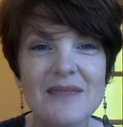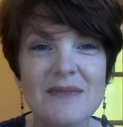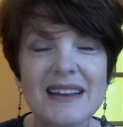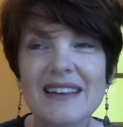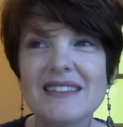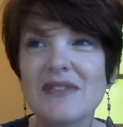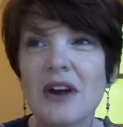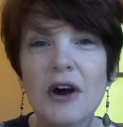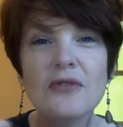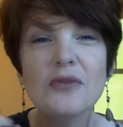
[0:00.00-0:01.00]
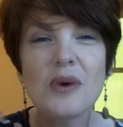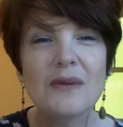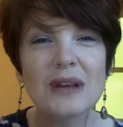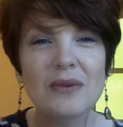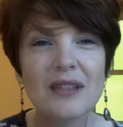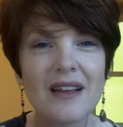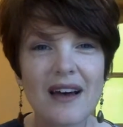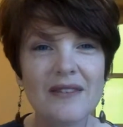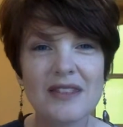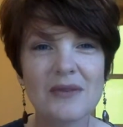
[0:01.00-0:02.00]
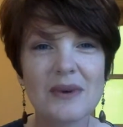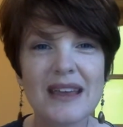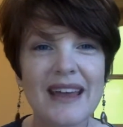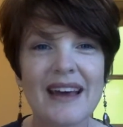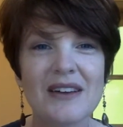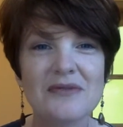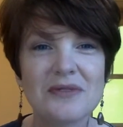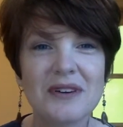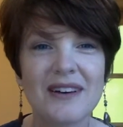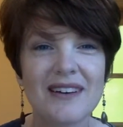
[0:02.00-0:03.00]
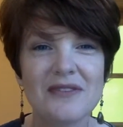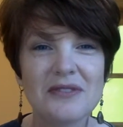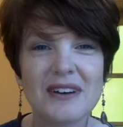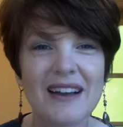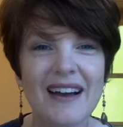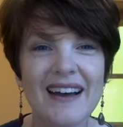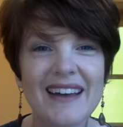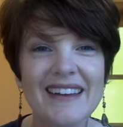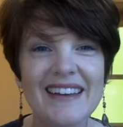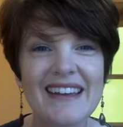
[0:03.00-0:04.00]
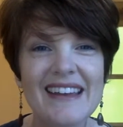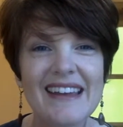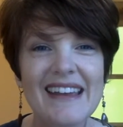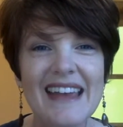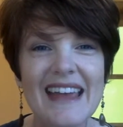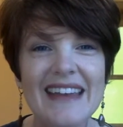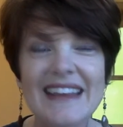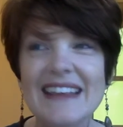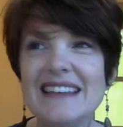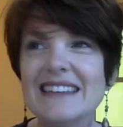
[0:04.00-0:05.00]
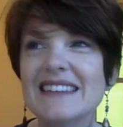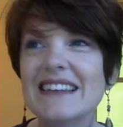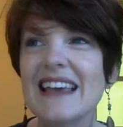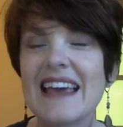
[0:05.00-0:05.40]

because of the overwhelming love that we have for God and his